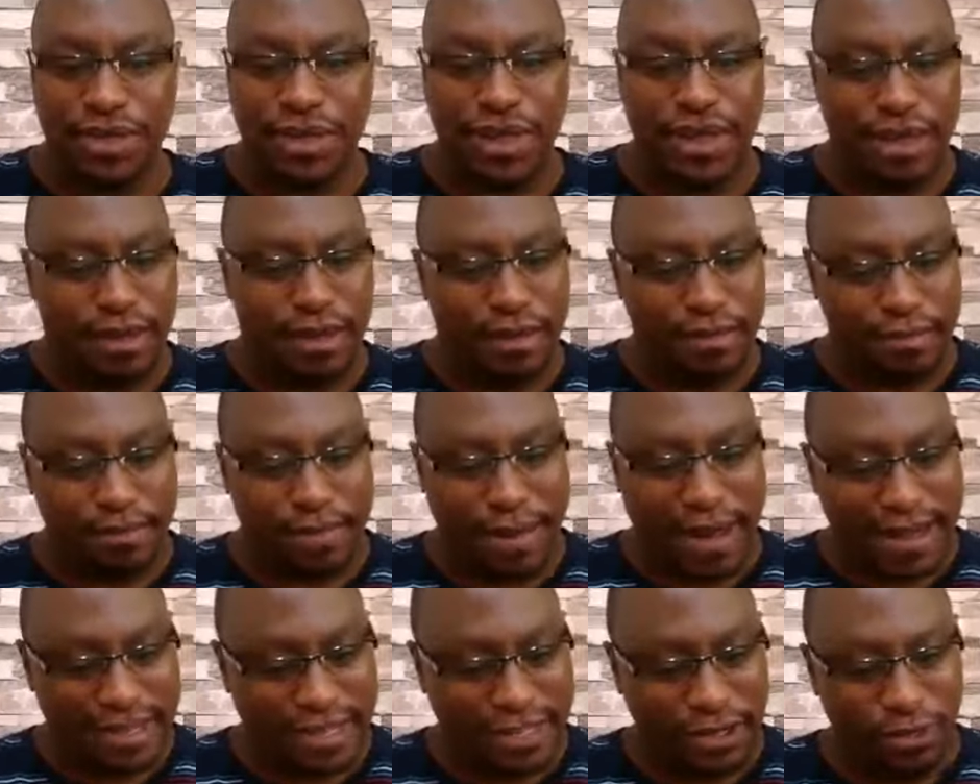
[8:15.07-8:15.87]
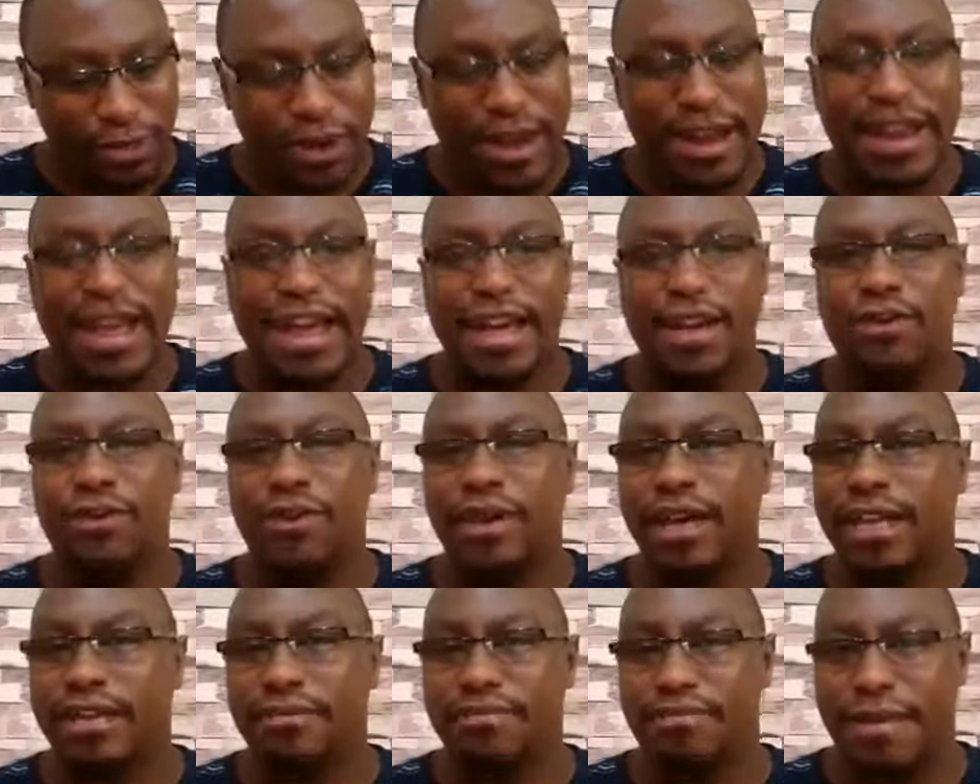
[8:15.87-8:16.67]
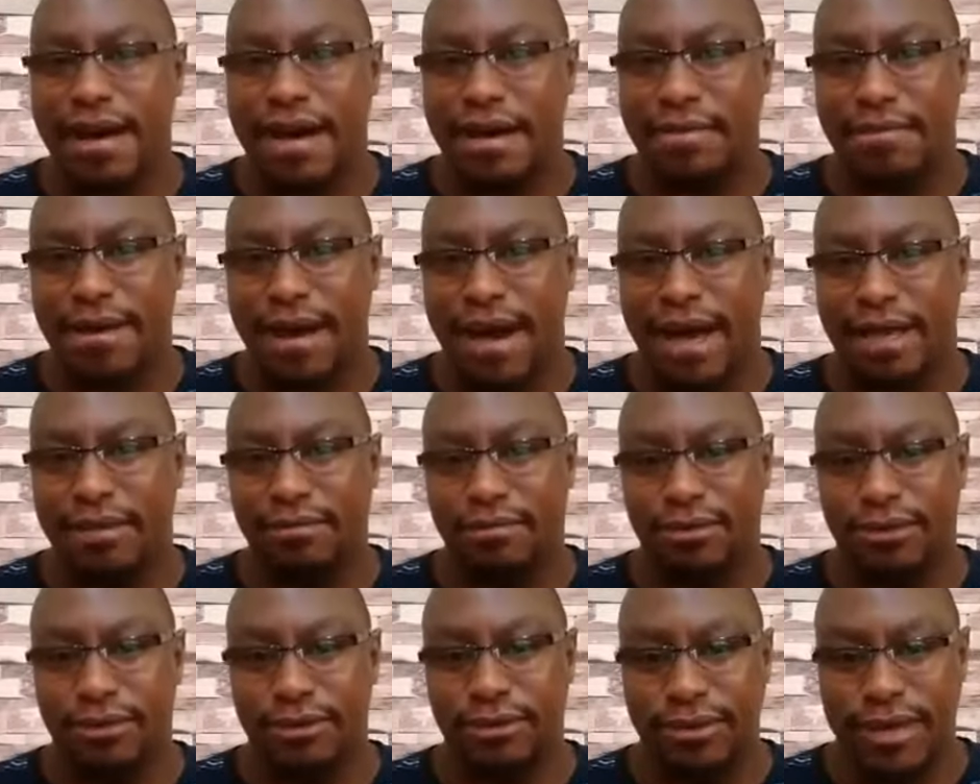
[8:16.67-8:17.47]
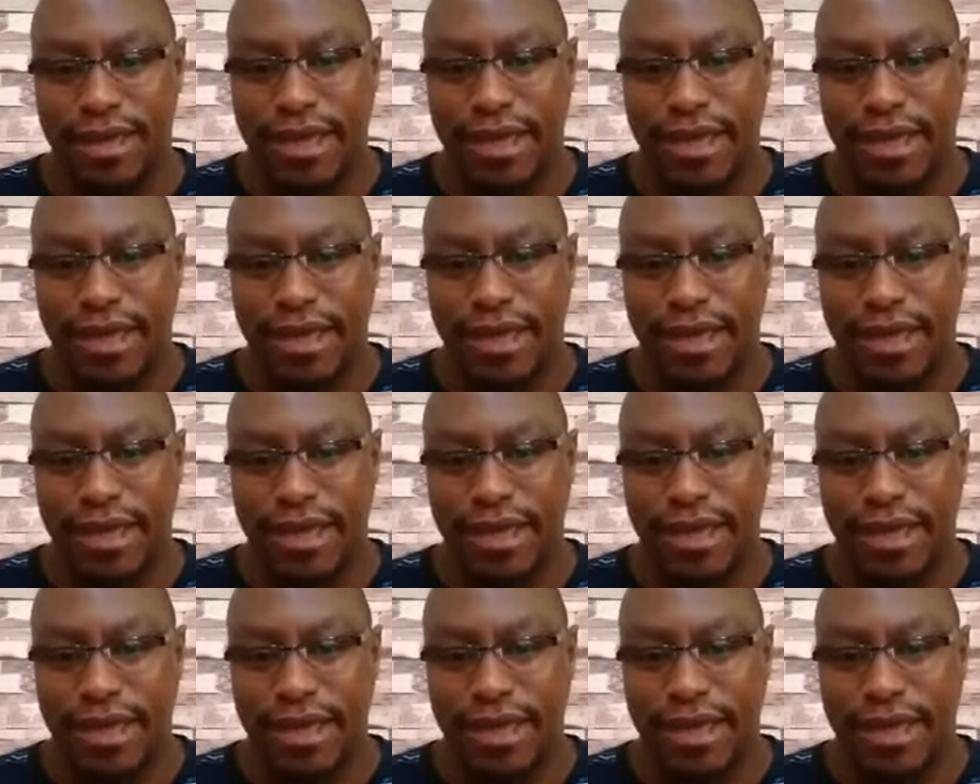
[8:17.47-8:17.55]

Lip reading: But when I look at my Bible,